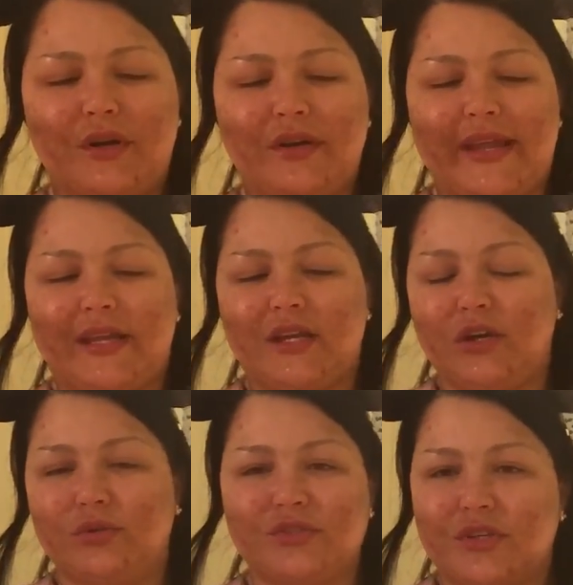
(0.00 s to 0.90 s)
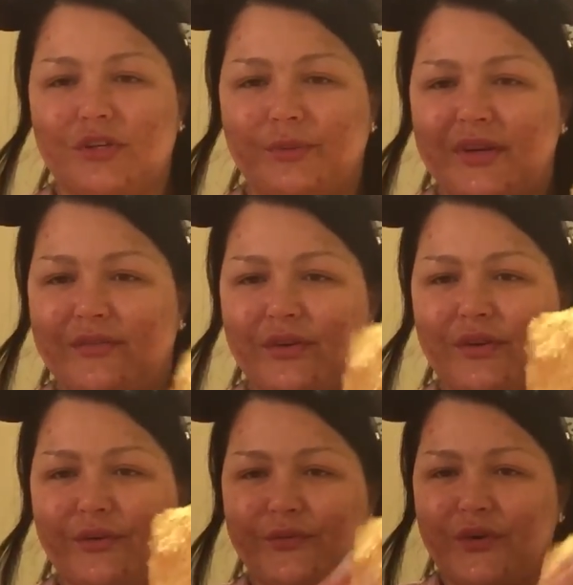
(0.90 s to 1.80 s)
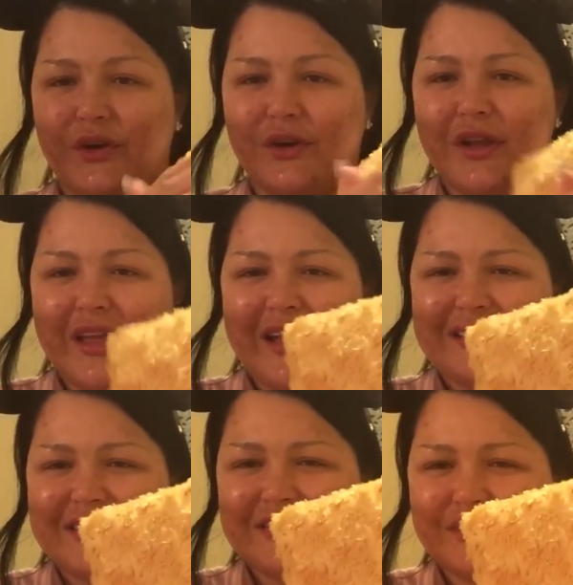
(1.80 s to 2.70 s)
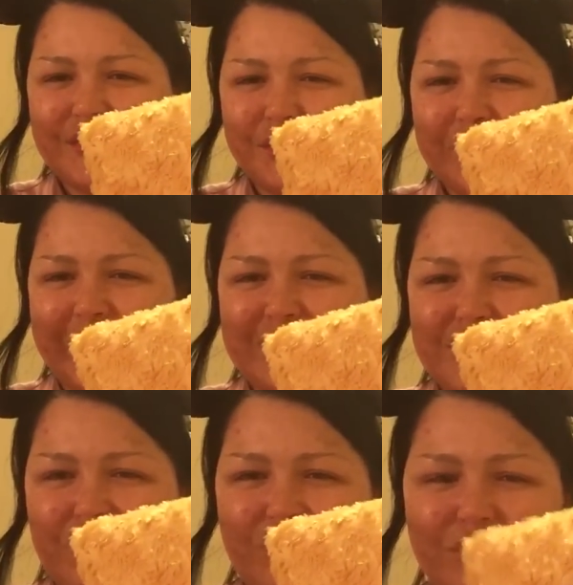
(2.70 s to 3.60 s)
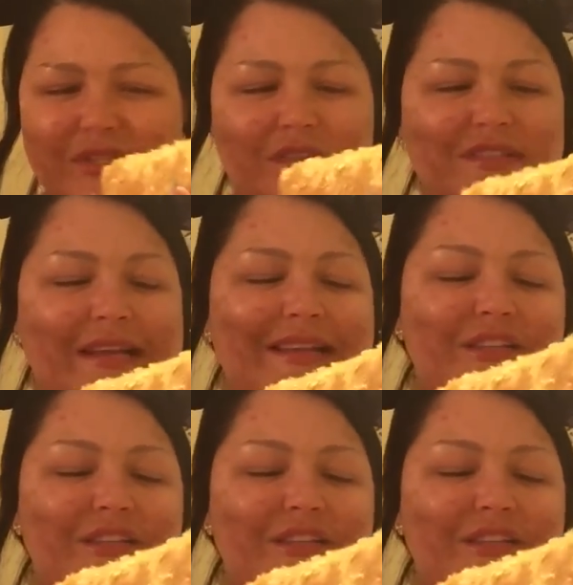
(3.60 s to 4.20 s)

like coat or whatever, her fur has like little like circles. It kind of